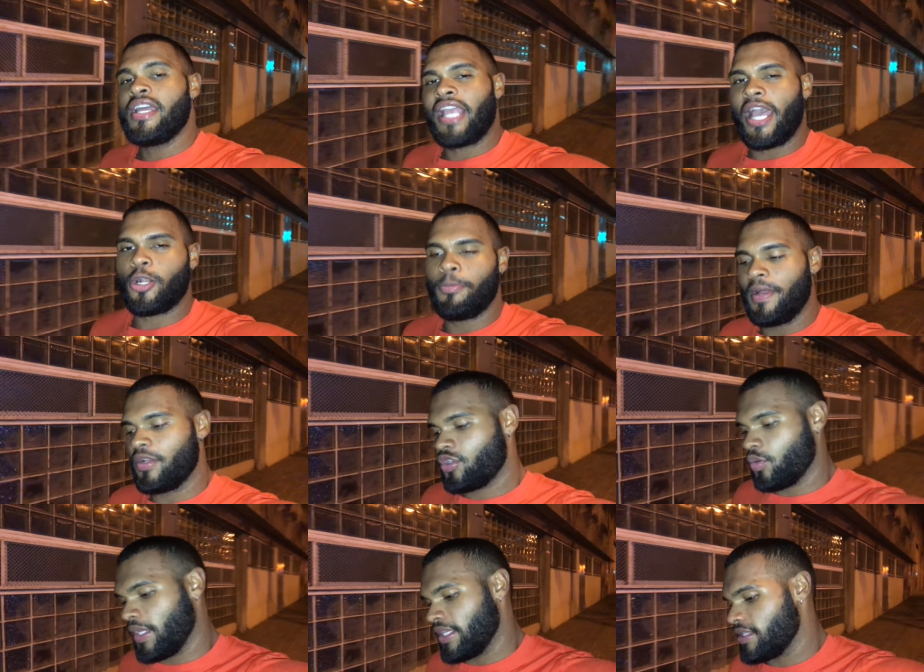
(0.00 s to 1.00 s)
kettlebell
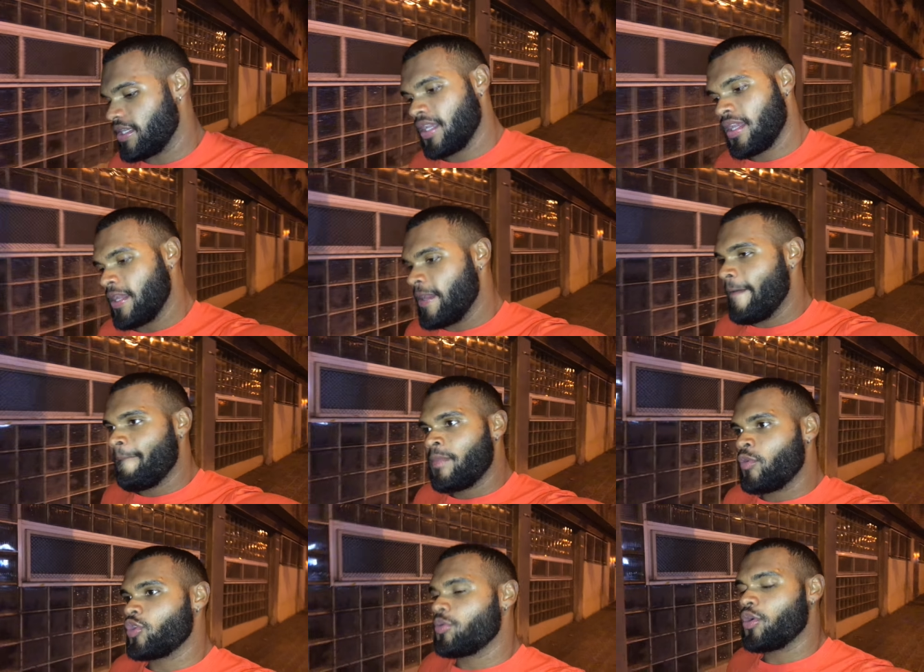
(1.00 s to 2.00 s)
swings.
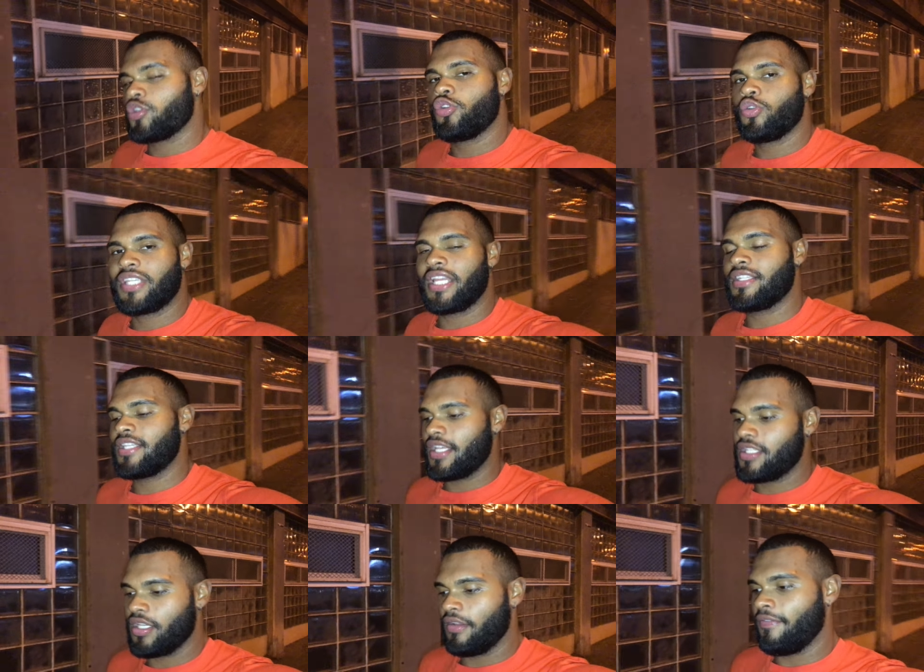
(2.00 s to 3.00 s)
We were supposed to do 10
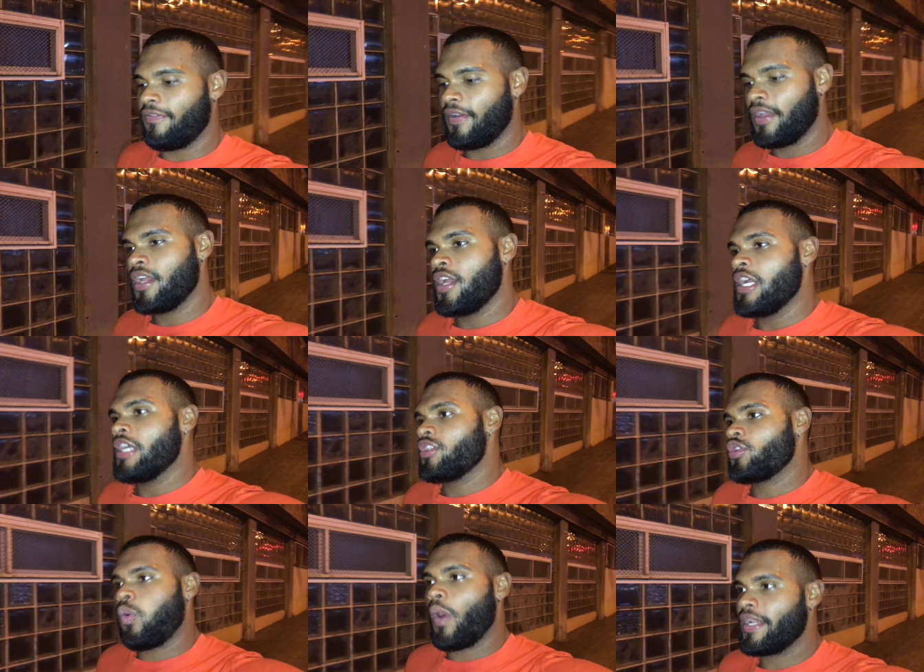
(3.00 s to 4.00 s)
sets of
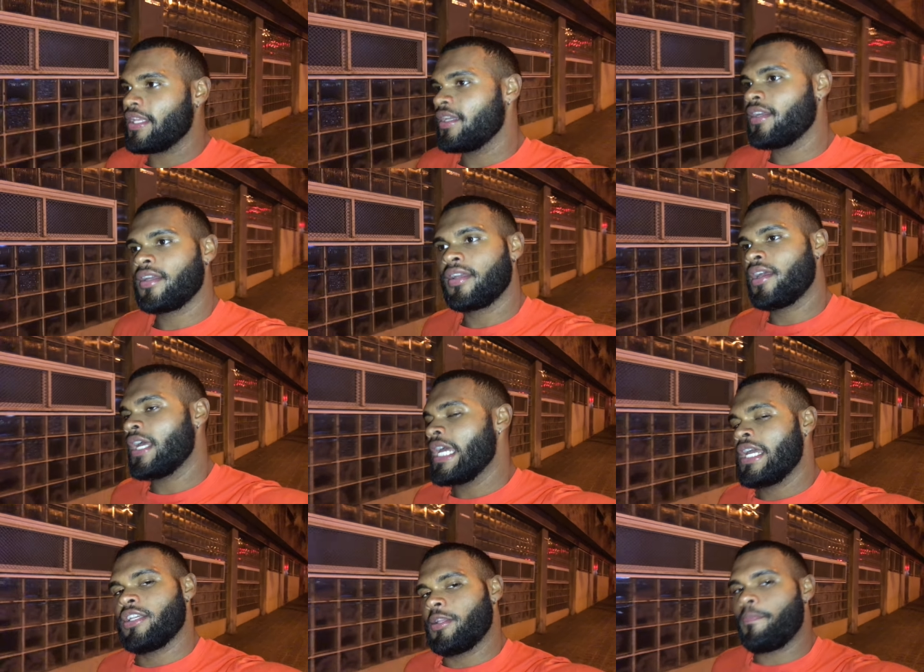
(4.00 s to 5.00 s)
20,
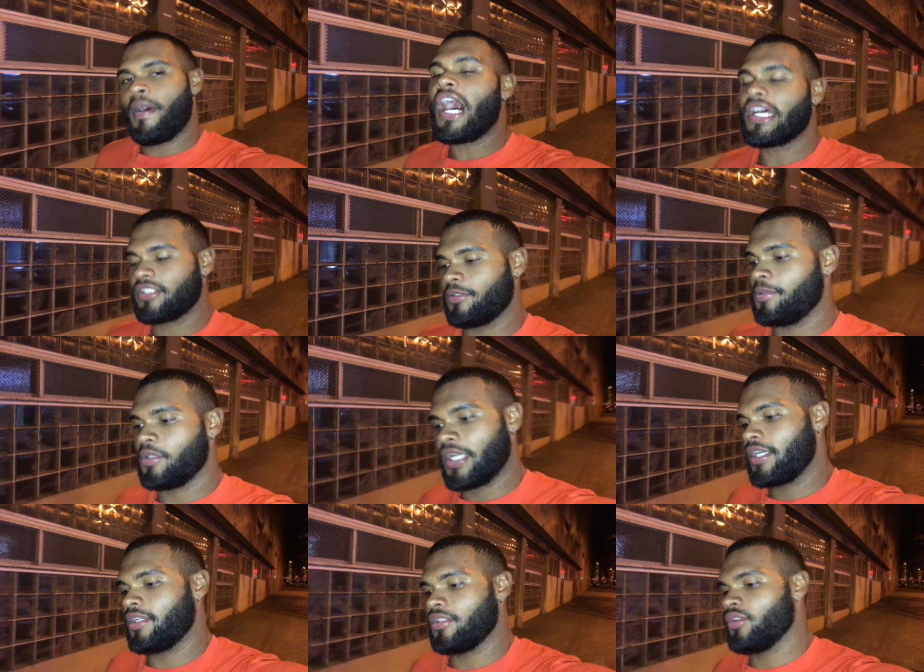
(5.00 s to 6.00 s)
impossible, I
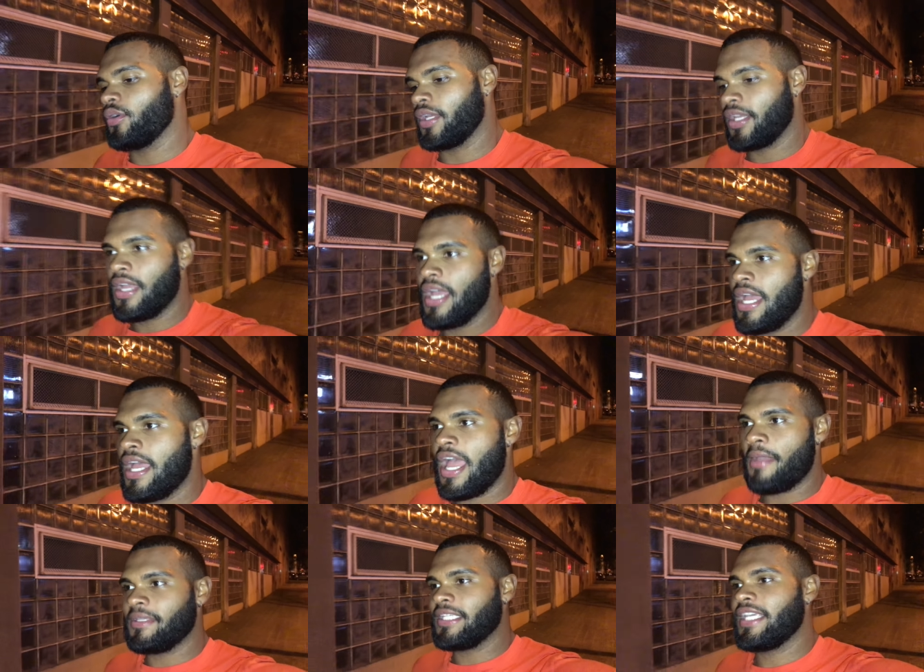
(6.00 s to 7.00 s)
couldn't do it.
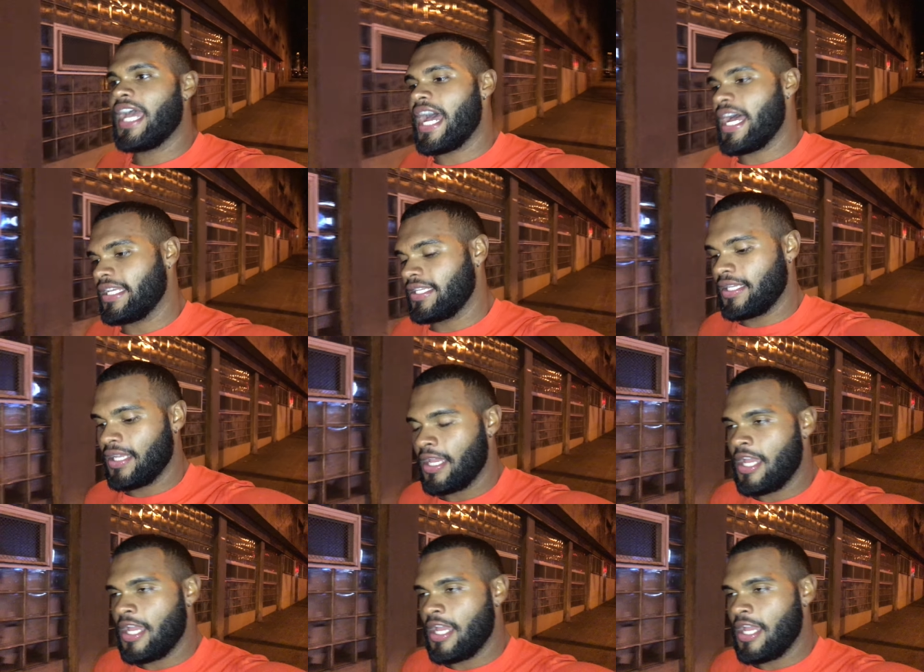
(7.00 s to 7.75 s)
Had me gas.